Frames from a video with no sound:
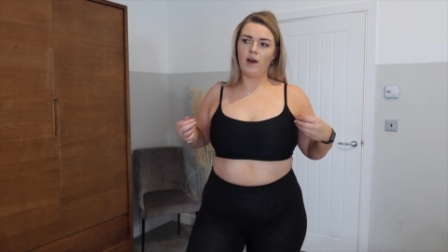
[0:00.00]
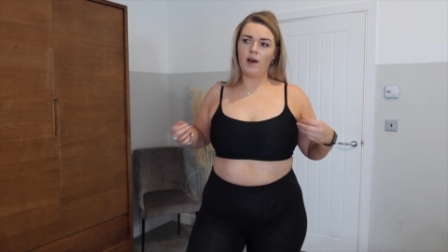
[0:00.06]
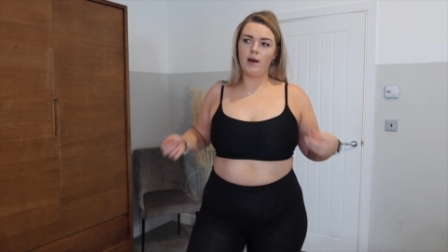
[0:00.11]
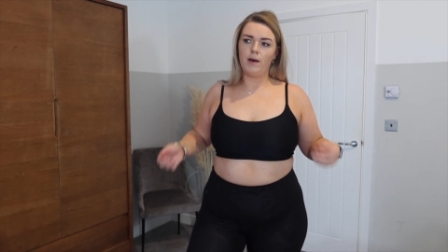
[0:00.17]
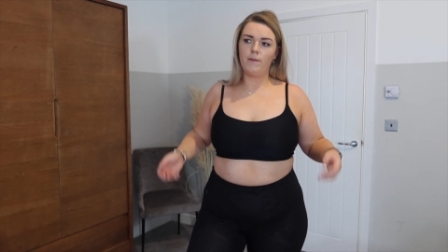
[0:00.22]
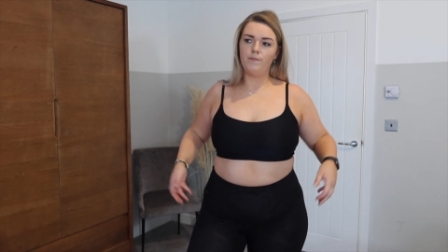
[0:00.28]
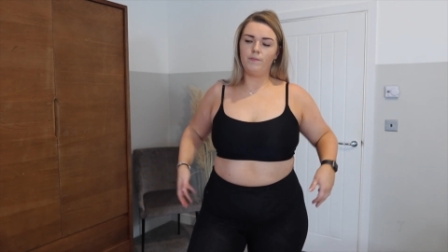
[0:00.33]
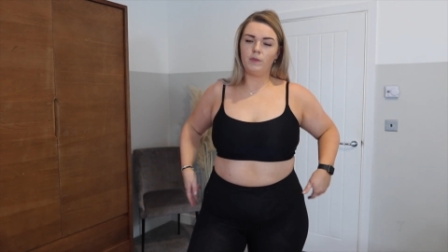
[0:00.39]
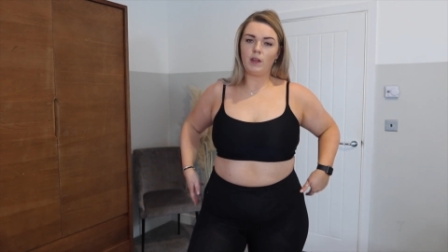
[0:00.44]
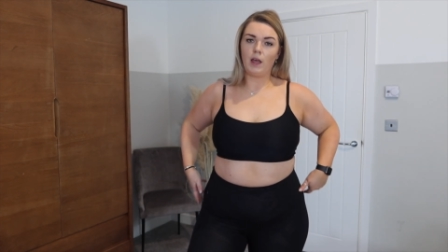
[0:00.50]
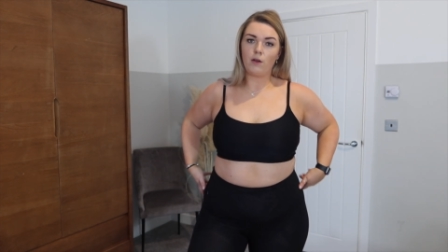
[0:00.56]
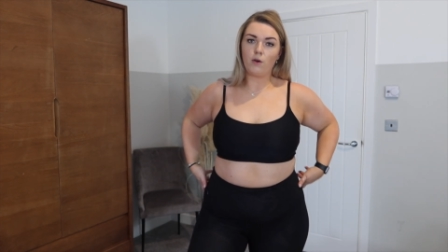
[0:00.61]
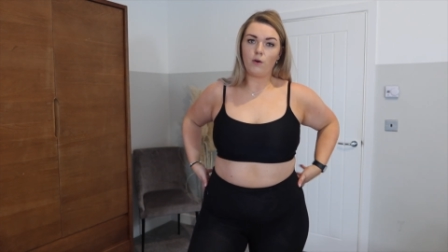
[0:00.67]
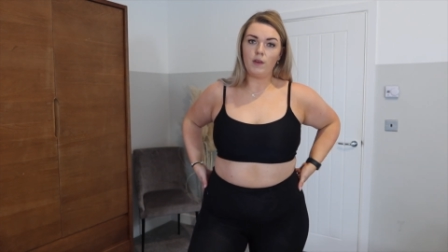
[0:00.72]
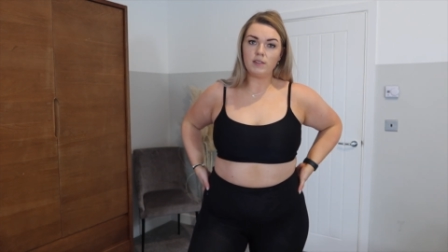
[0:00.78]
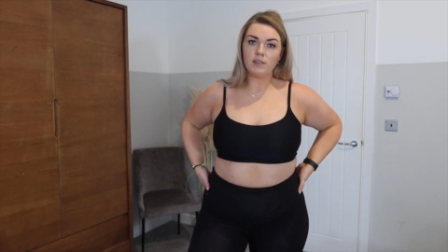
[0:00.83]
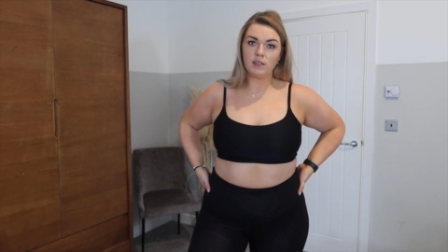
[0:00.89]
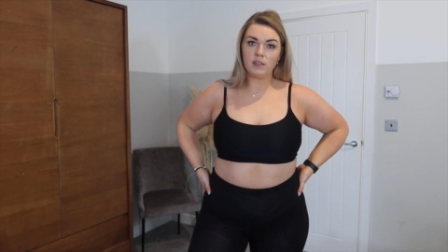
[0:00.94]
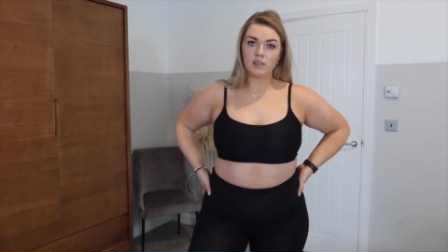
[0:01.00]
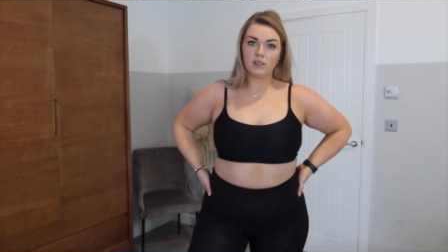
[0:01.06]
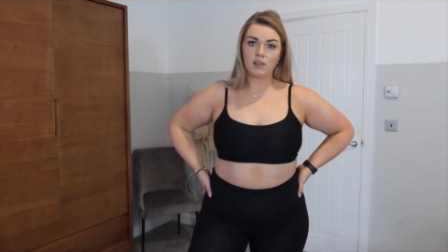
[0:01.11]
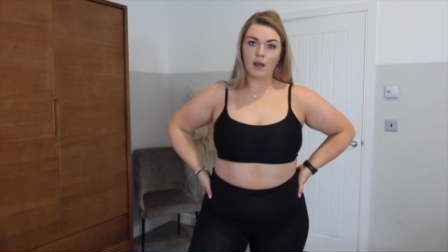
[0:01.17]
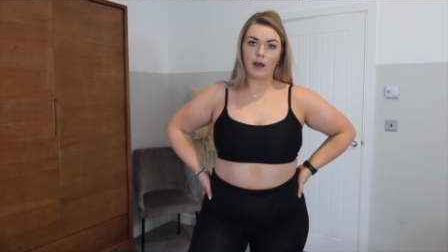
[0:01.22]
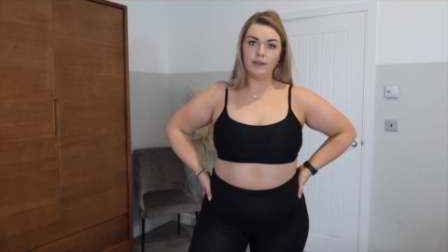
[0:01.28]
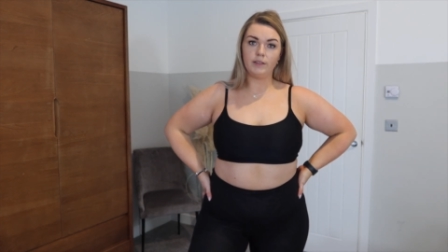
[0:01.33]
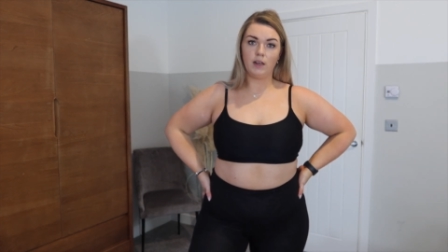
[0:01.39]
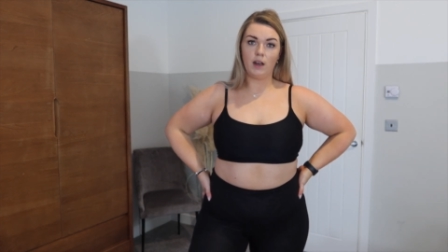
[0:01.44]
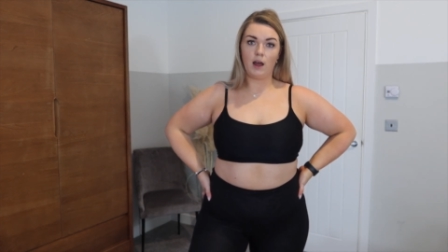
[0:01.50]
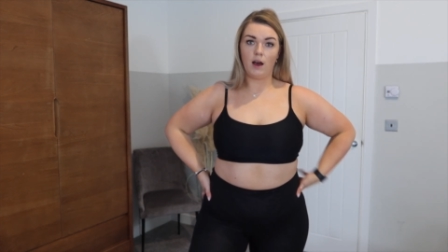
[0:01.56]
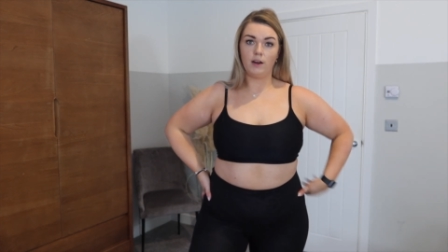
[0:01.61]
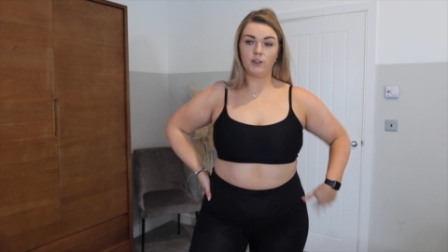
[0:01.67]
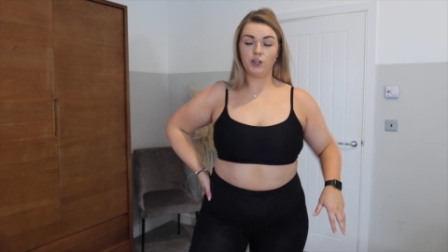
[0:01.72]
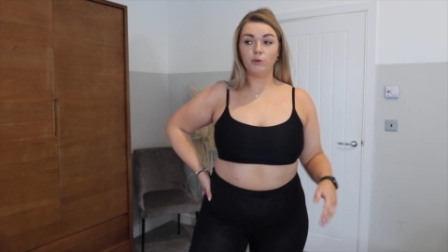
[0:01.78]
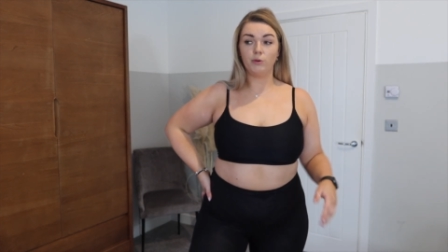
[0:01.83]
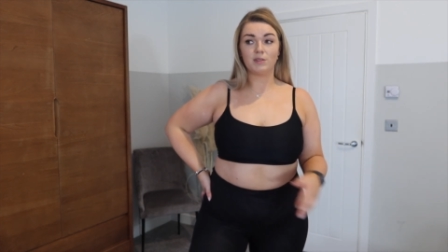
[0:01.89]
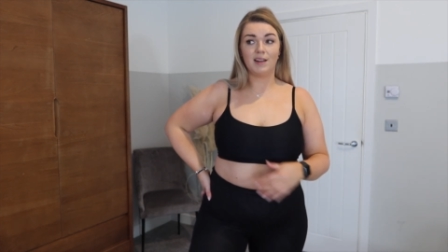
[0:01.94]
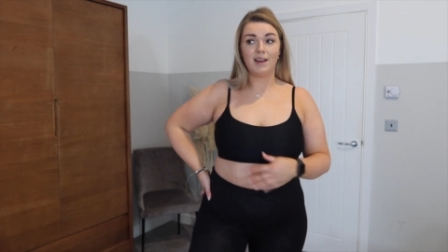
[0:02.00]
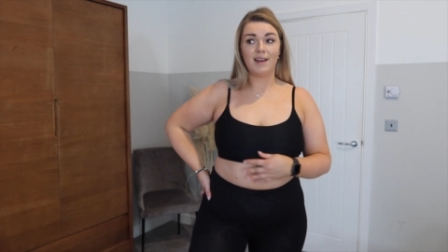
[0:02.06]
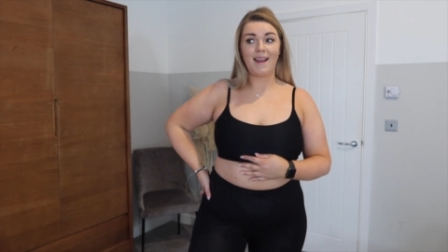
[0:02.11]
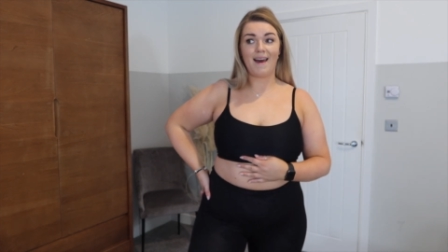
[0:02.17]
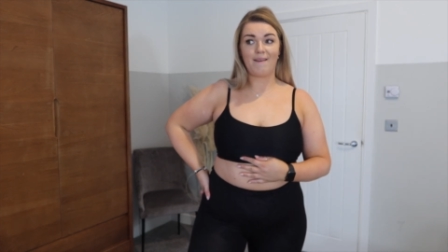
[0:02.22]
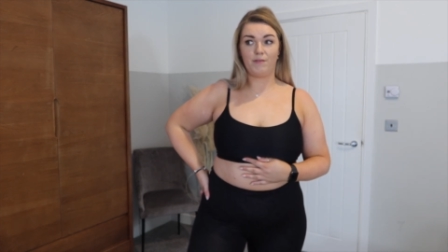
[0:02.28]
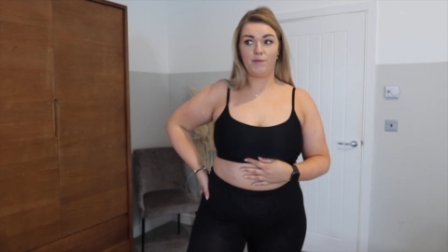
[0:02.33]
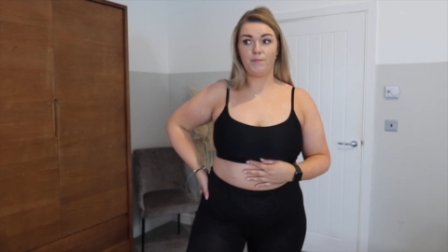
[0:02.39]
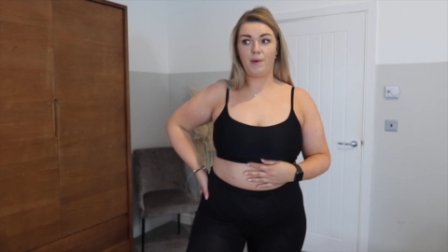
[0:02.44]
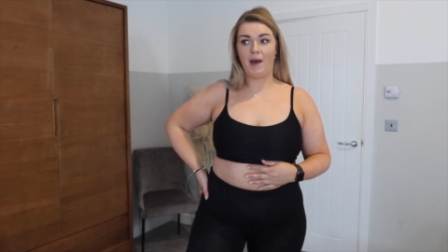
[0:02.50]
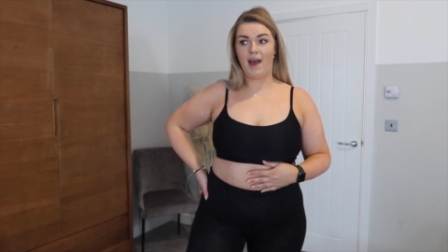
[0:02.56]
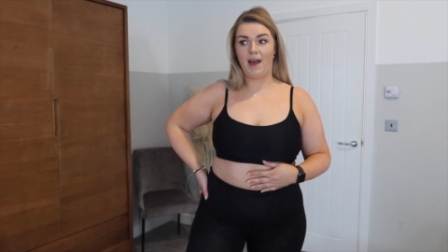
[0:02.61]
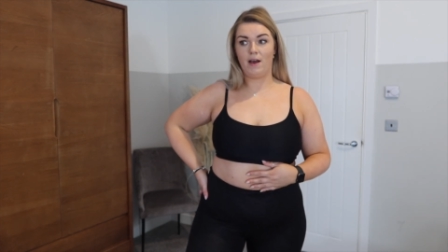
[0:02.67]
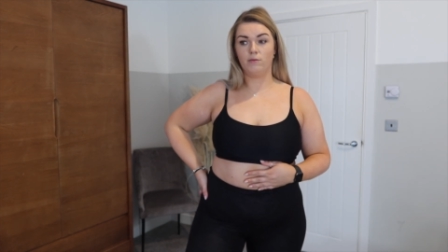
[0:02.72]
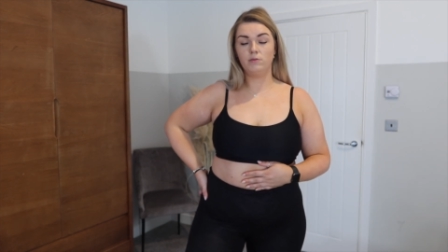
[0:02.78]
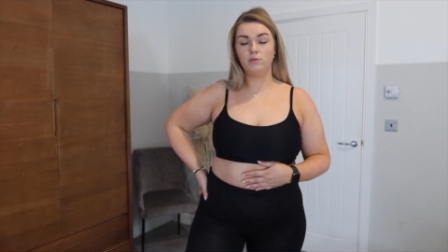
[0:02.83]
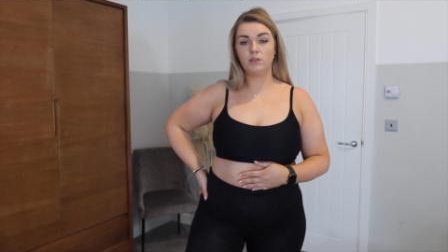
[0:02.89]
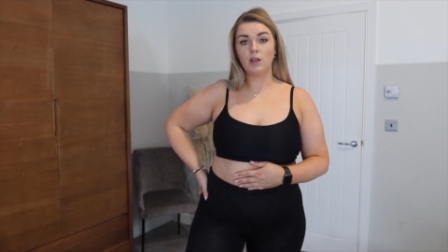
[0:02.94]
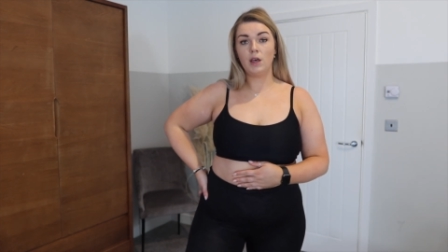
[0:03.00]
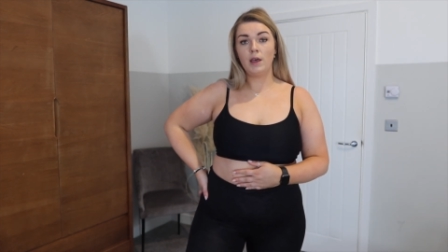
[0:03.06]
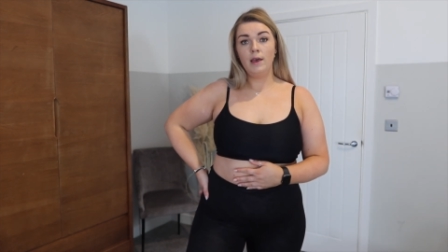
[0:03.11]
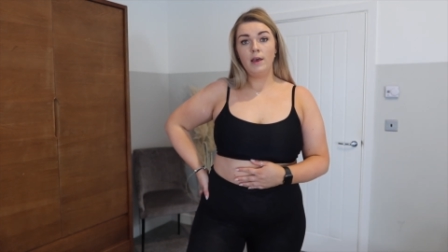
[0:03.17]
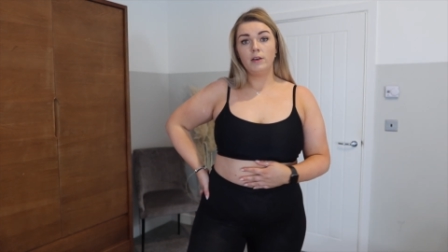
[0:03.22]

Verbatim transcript: I got this in a size large and it was £11.